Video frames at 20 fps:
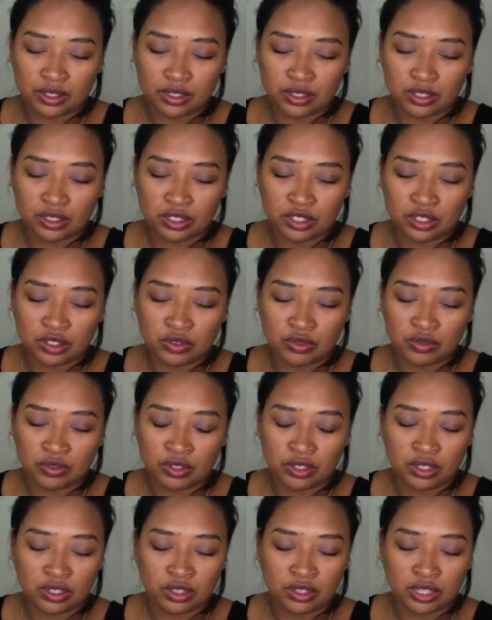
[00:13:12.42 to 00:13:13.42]
Just
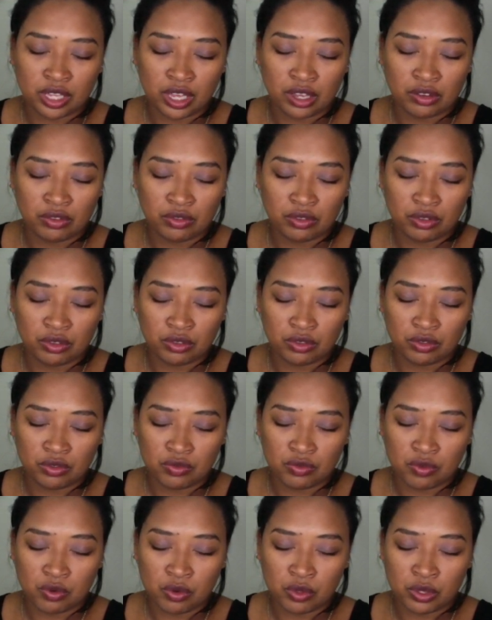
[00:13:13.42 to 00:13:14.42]
feel thankful
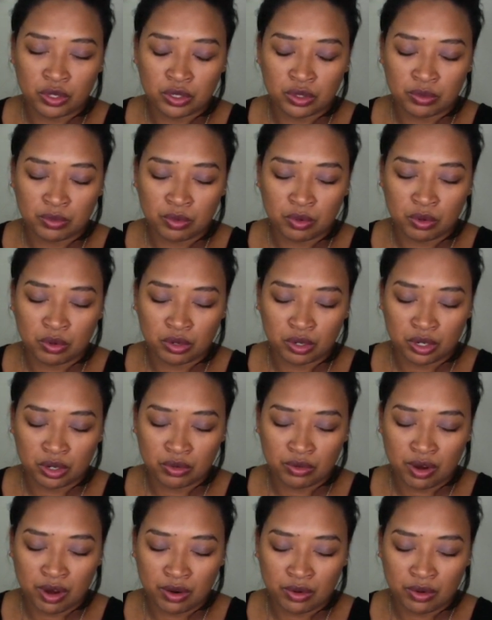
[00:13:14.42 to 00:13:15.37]
for the support around.